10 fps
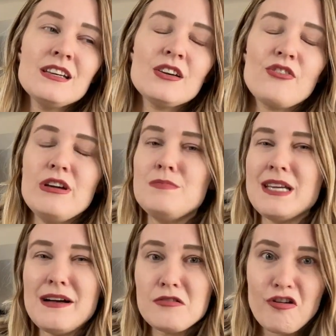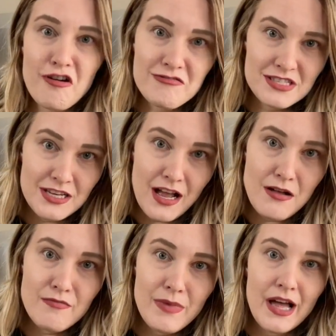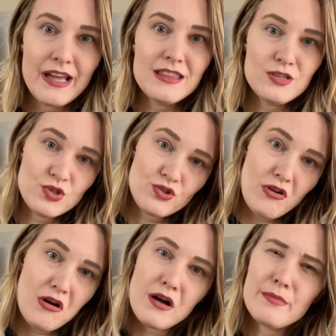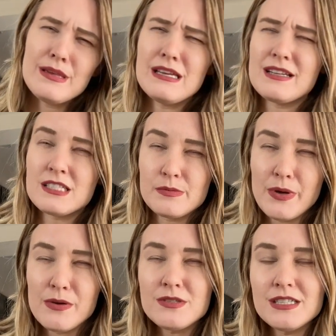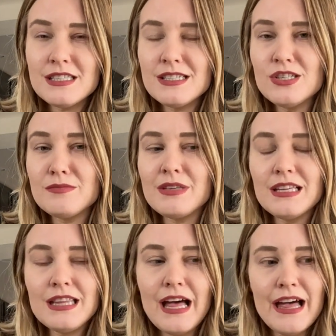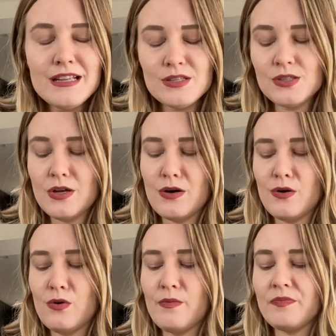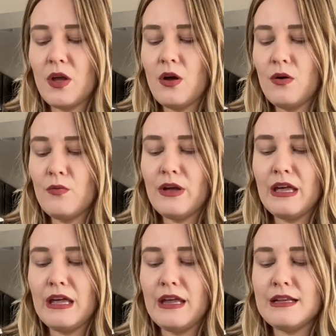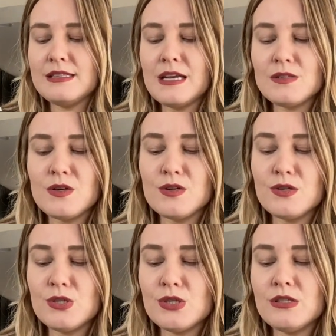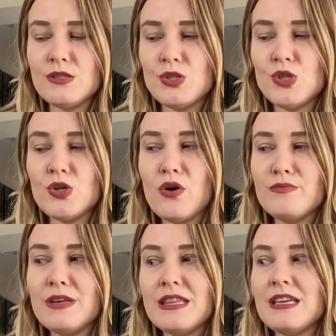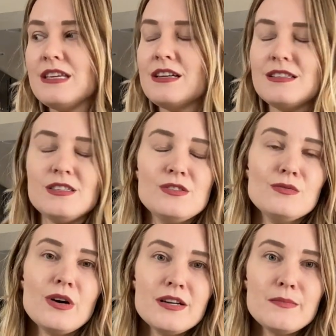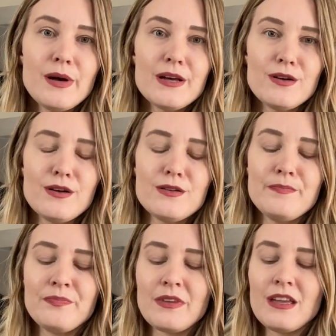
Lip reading: creeped out, grossed out by the straw being exposed at the gym like that. So when Cesar showed me that he got this new water bottle,